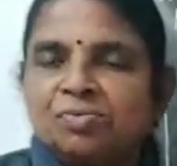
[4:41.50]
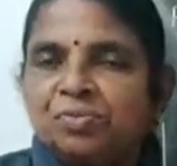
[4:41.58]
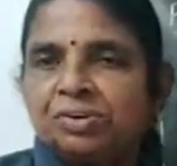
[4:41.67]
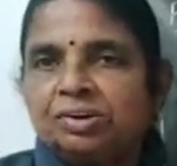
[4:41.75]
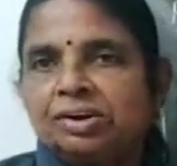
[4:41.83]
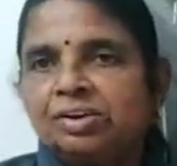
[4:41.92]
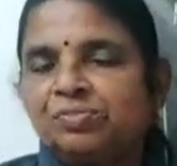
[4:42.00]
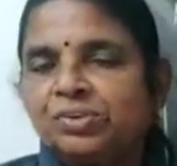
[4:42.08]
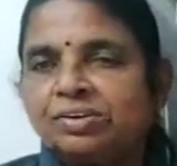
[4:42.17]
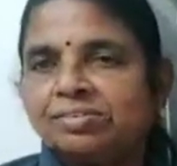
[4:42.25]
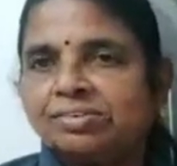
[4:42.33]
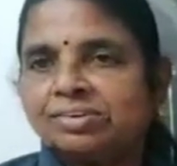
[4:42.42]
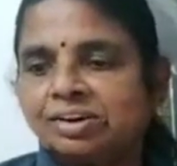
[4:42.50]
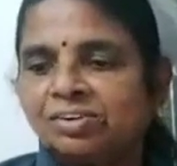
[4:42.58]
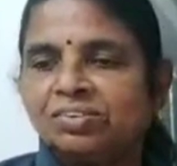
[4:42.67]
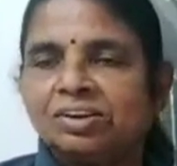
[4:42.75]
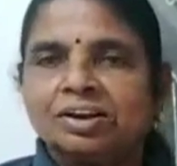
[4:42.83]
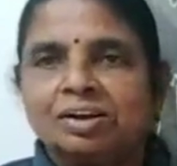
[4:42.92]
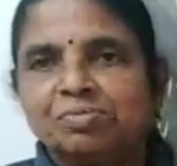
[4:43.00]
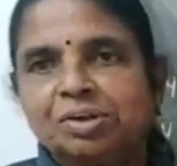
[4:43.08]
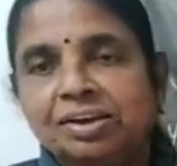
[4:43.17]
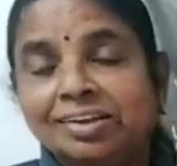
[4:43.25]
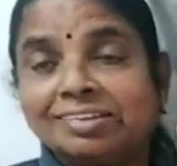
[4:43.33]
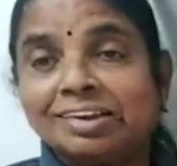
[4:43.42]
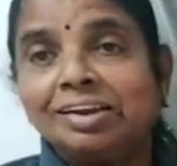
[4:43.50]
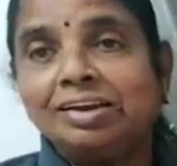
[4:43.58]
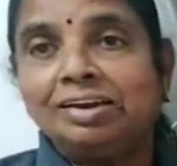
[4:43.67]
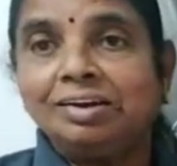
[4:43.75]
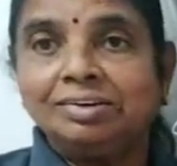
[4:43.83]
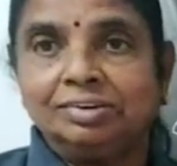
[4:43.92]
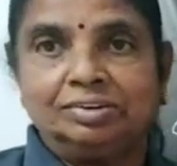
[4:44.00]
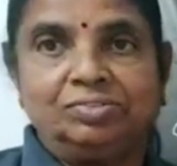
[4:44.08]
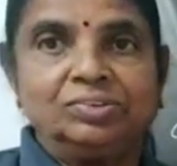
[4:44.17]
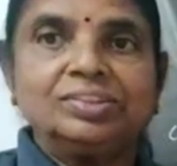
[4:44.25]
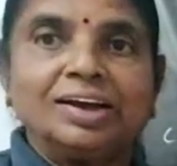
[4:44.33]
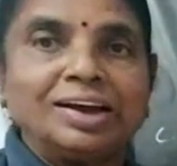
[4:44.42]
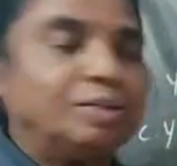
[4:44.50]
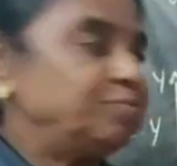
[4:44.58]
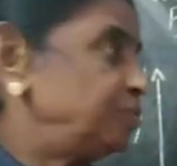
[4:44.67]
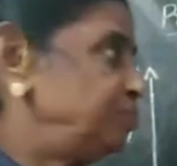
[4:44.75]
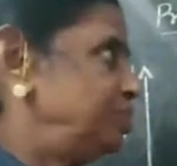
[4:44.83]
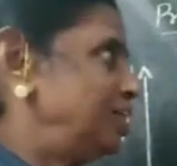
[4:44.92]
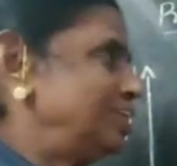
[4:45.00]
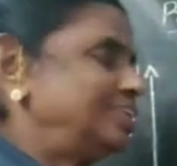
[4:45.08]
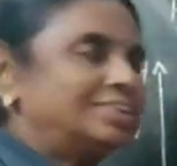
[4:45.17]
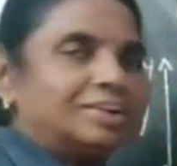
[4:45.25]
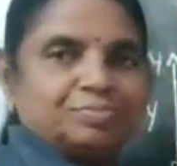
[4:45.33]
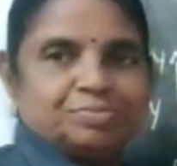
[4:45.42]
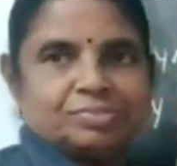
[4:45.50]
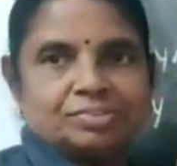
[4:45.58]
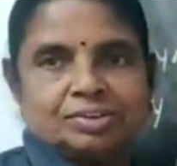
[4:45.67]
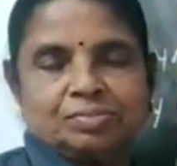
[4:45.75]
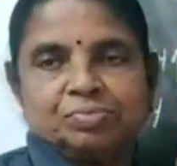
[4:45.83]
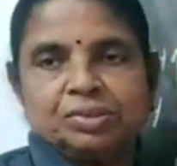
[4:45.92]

of an indifference curve can be easily learned with the help of diagrams.